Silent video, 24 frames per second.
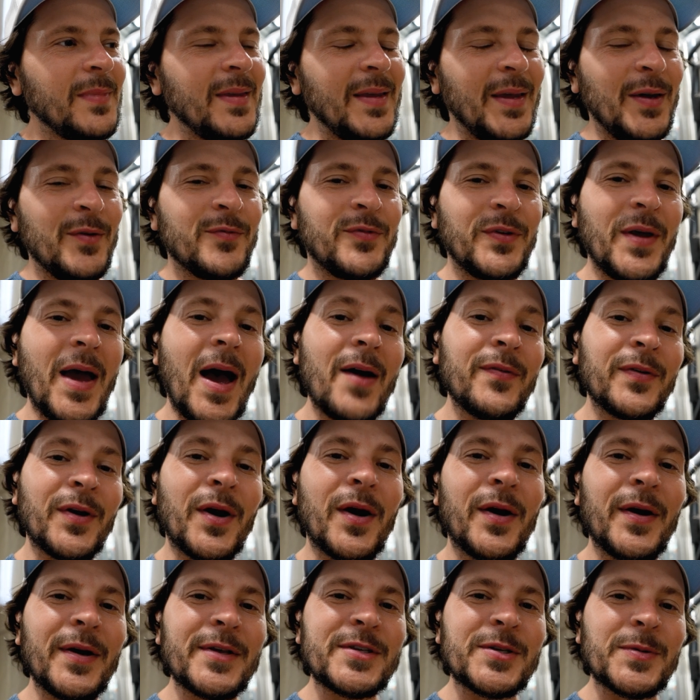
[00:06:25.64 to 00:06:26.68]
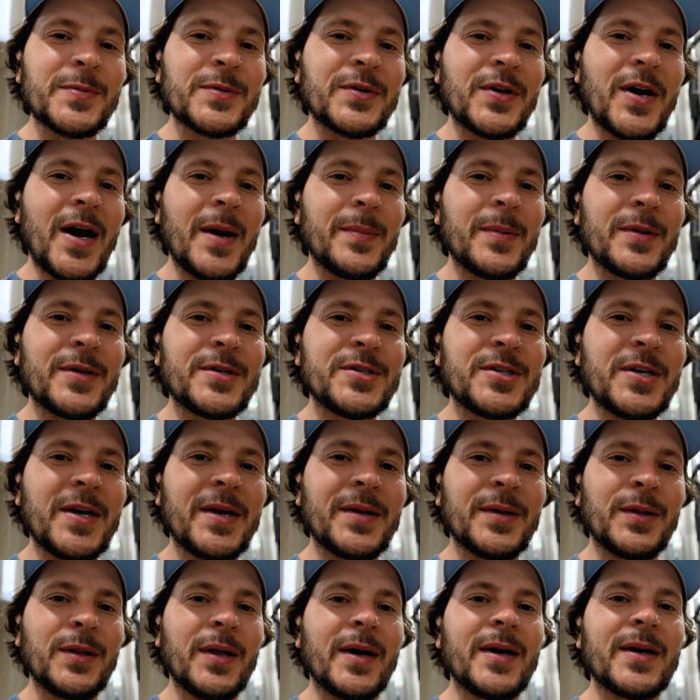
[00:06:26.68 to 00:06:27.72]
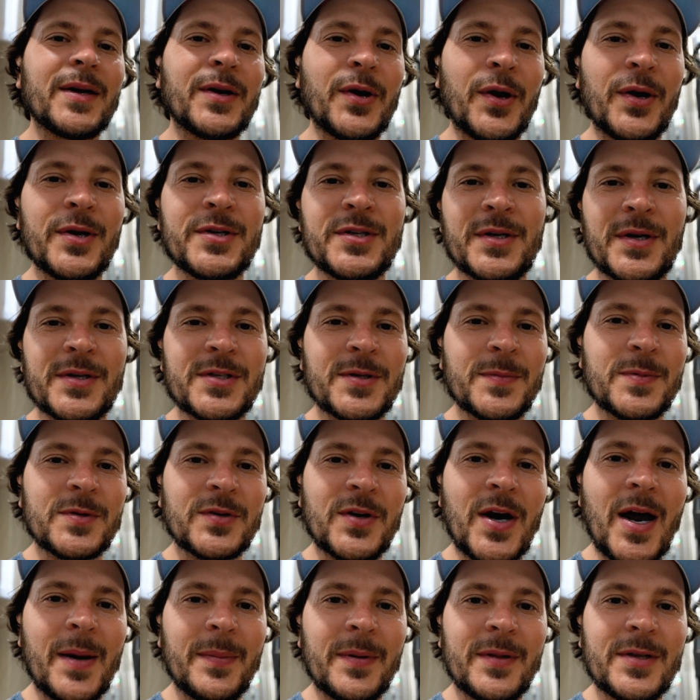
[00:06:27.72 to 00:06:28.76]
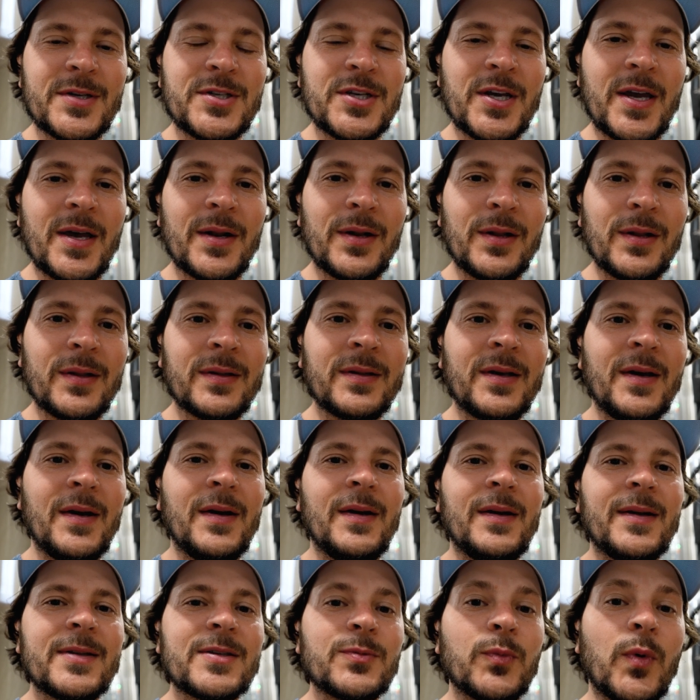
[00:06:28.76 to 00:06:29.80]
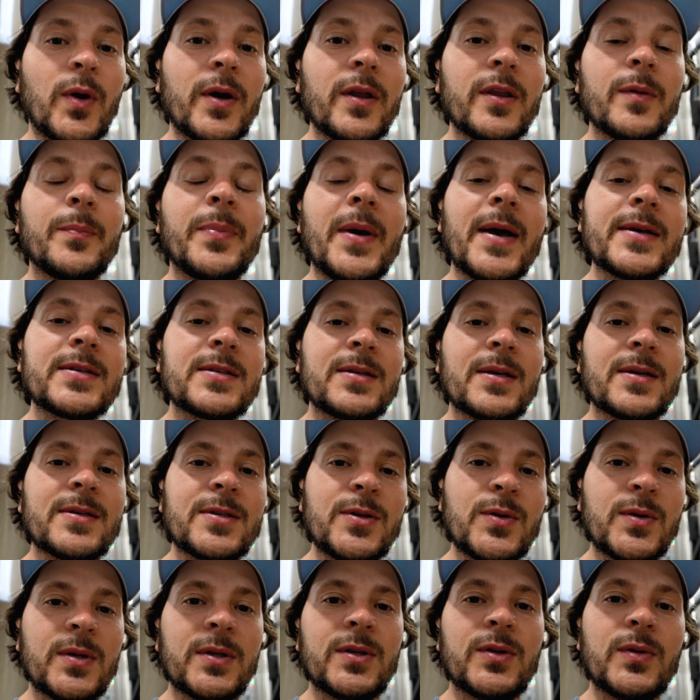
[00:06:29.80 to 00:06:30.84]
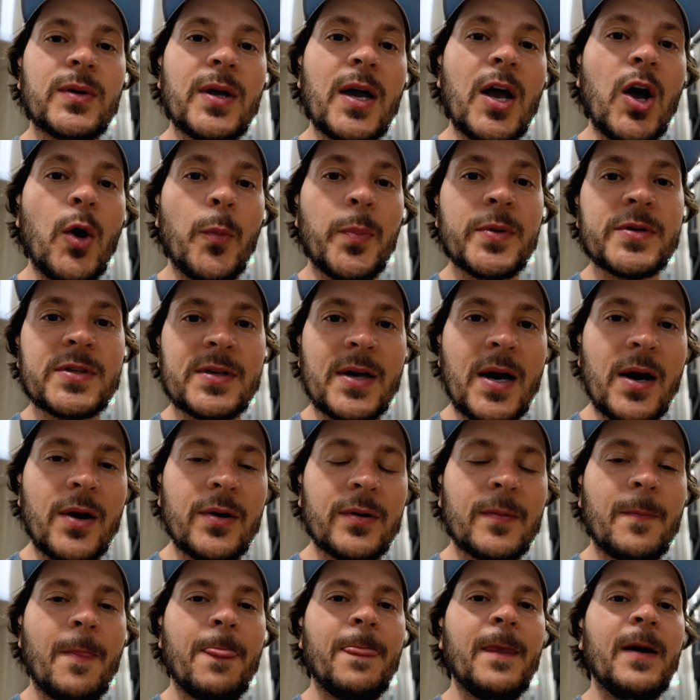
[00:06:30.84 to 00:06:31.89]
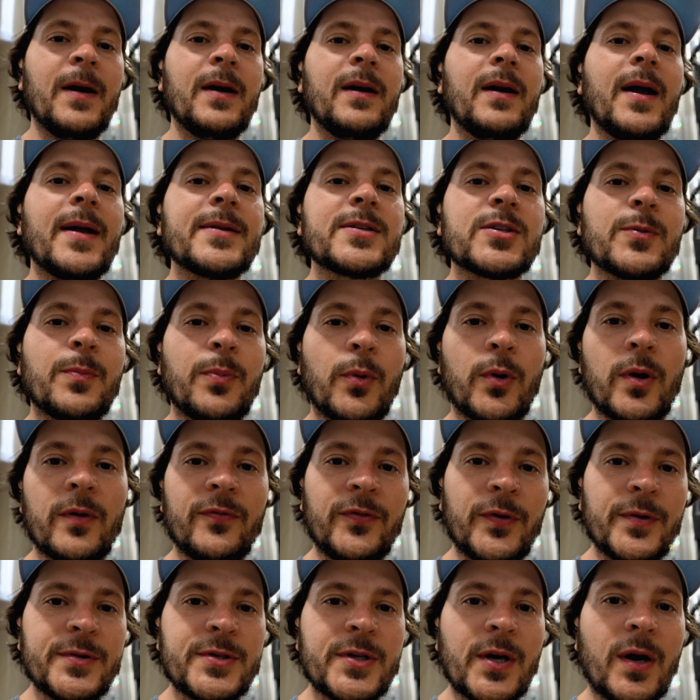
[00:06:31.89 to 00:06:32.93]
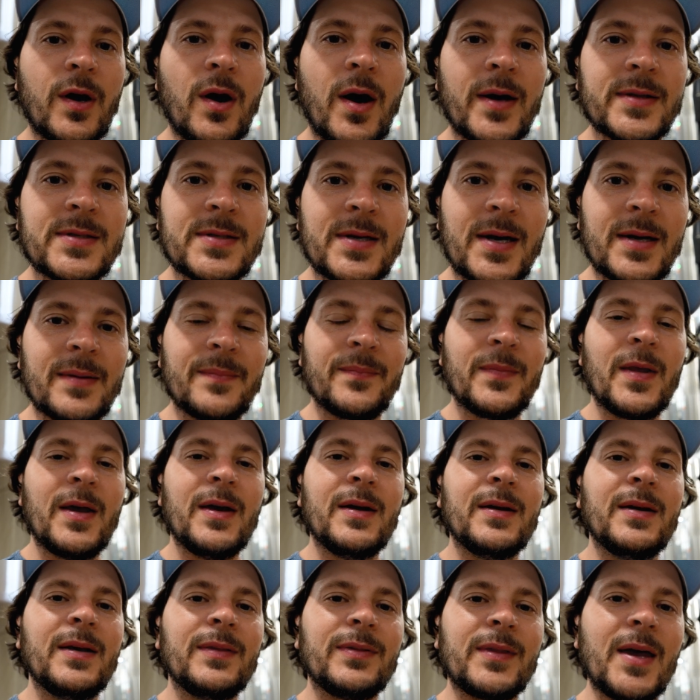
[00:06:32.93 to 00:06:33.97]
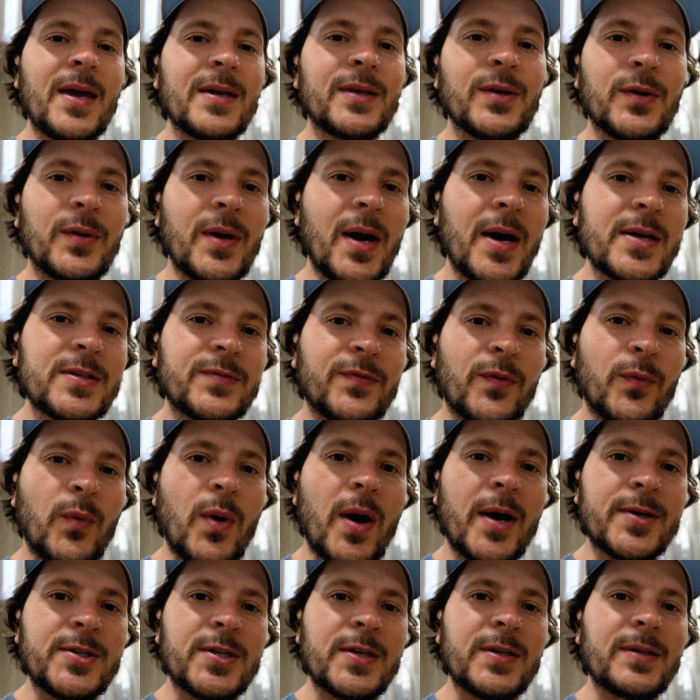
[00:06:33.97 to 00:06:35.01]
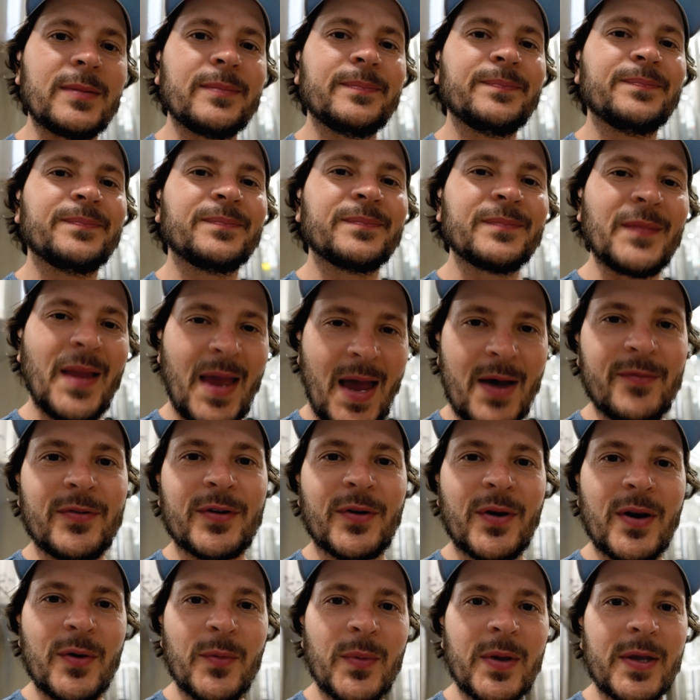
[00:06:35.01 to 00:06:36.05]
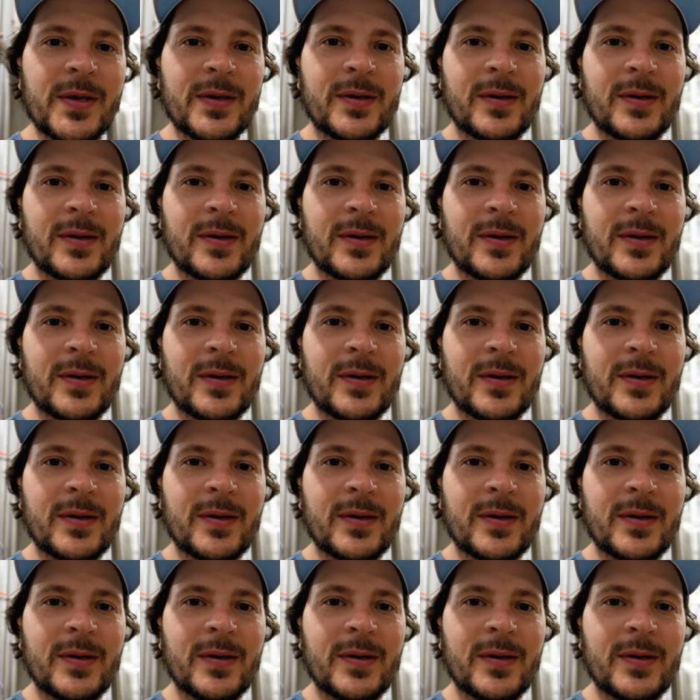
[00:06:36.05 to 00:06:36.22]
If you haven't already subscribed to the channel, I encourage you to subscribe to the channel. It's one of the best things you can do to help us out and support future content. Thank you guys for watching. Have a great week.